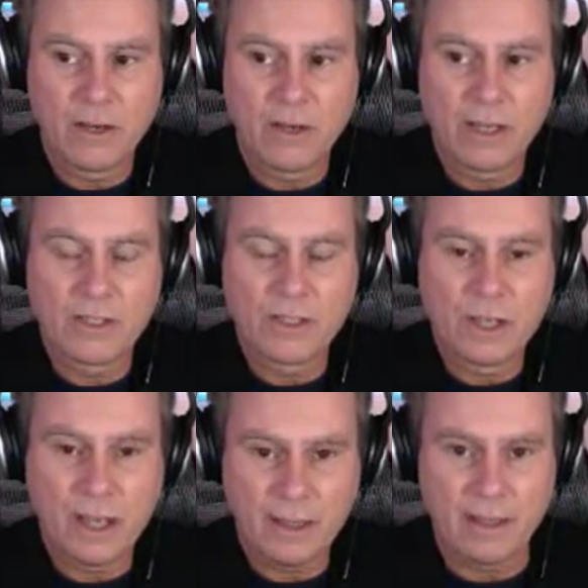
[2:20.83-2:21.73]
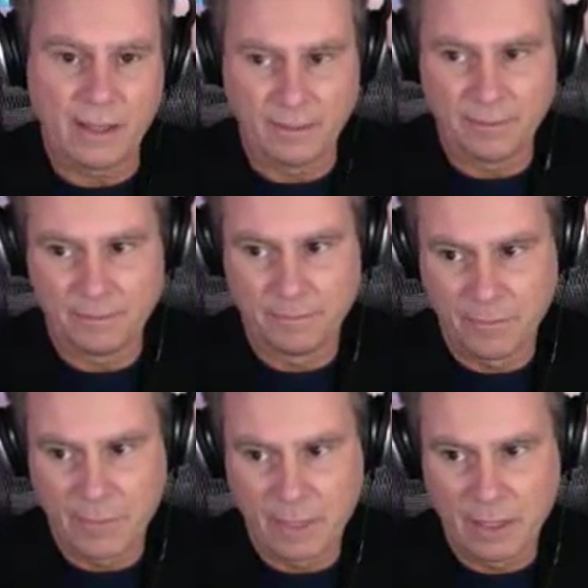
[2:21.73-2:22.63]
is nothing
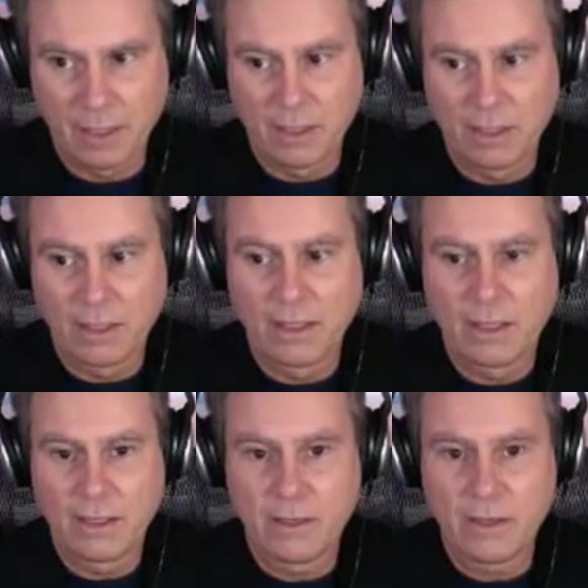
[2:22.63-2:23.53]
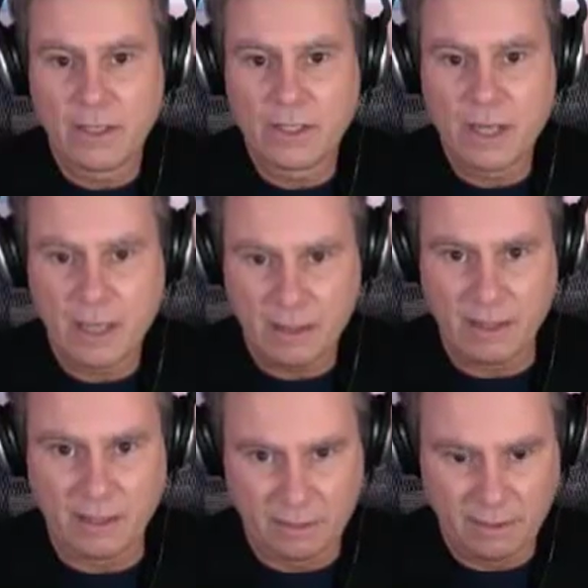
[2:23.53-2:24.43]

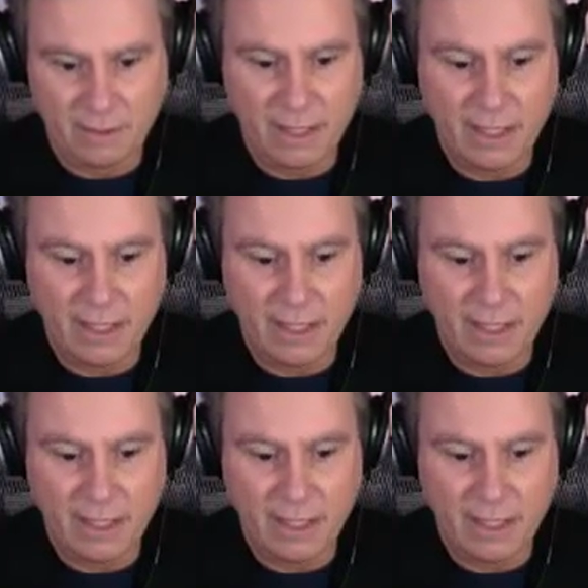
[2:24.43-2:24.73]
that